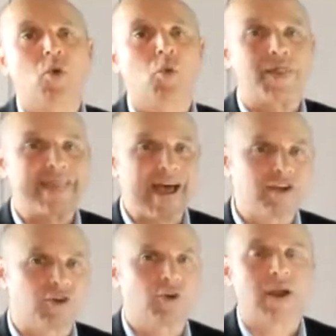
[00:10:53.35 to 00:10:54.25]
what they
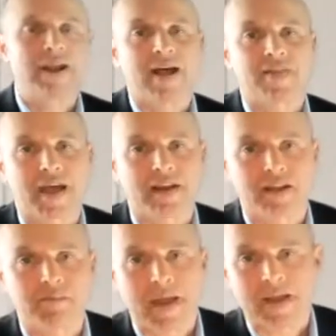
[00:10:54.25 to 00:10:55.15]
do and how that
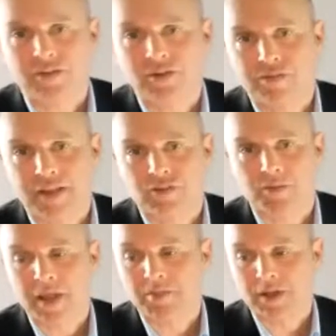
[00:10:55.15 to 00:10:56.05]
impacts and affects the
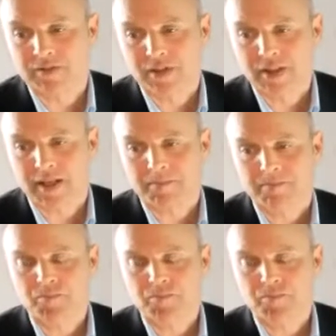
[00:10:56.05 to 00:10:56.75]
people living there.